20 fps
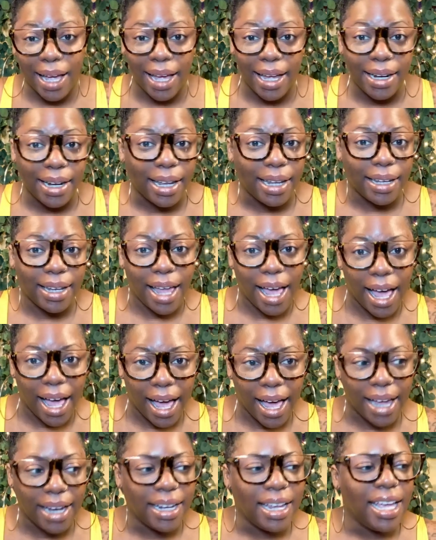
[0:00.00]
a
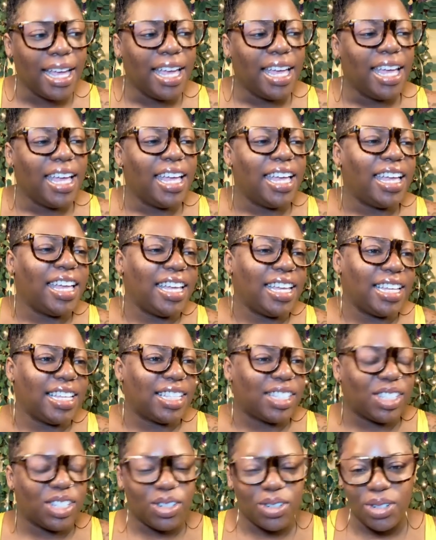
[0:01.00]
lot
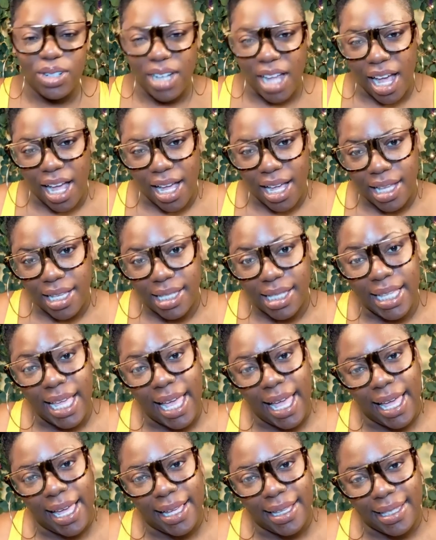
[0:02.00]
is Lil Nas
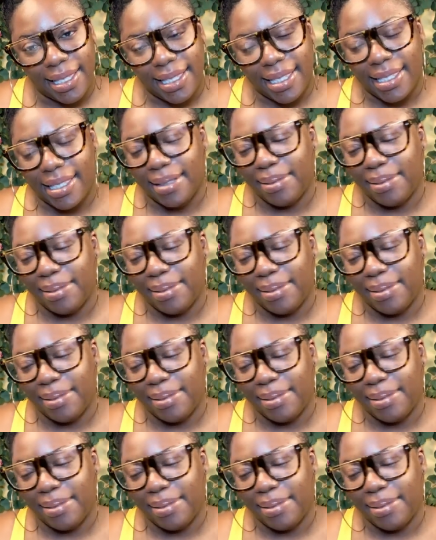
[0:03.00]
X.